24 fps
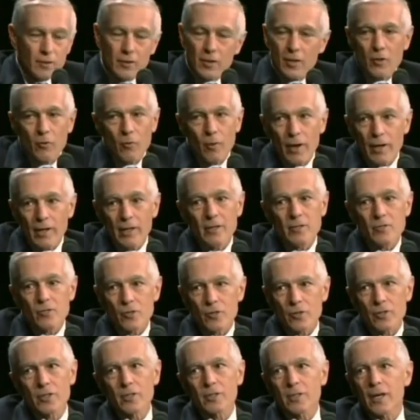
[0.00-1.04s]
the Iranians are
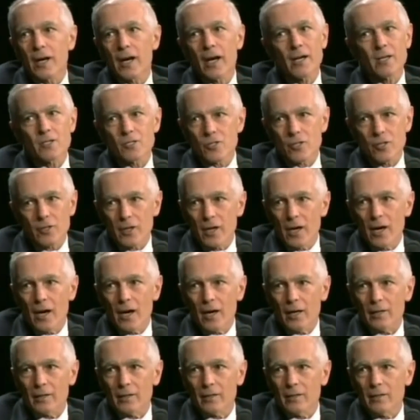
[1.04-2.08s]
good guys, they're
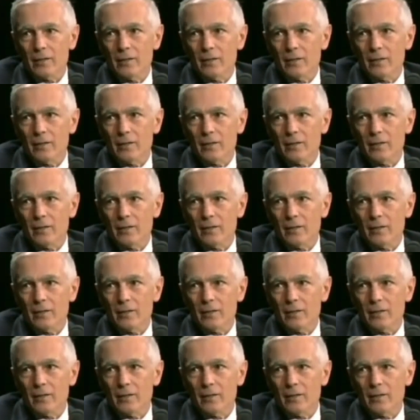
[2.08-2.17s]
not,